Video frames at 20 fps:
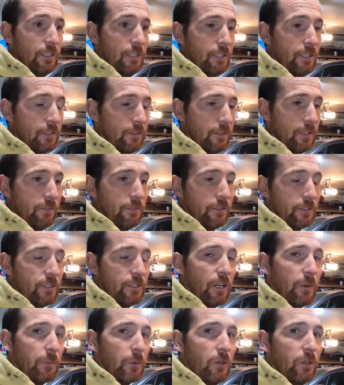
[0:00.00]
And if it's
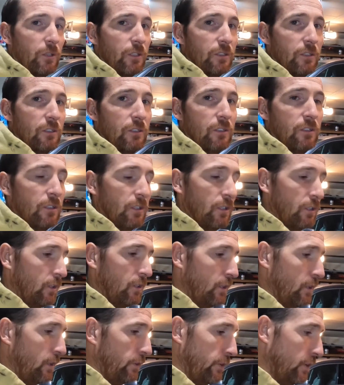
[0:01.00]
not broken,
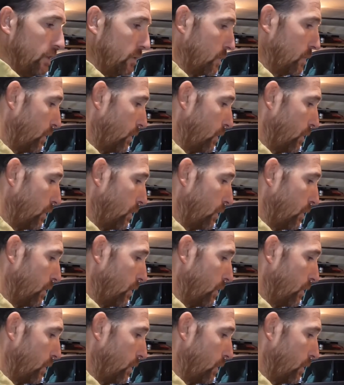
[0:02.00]
if it is